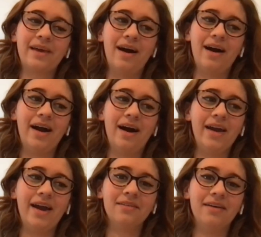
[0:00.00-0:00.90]

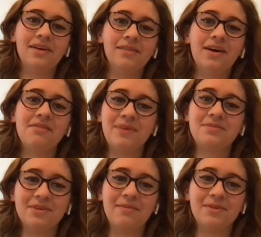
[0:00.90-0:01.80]
I loved
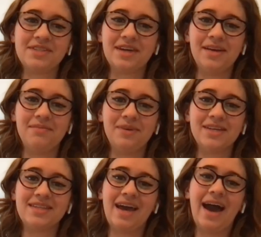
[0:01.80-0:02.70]
mammal study because
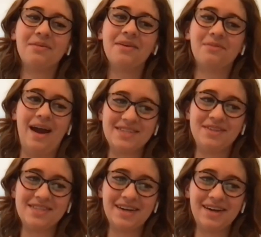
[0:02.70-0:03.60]
they had the rabbits
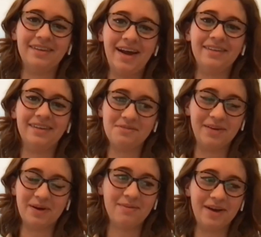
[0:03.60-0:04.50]
there and I love
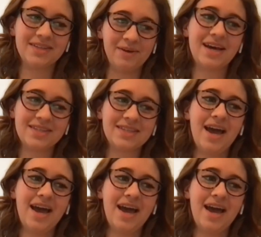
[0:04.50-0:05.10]
bunny rabbits.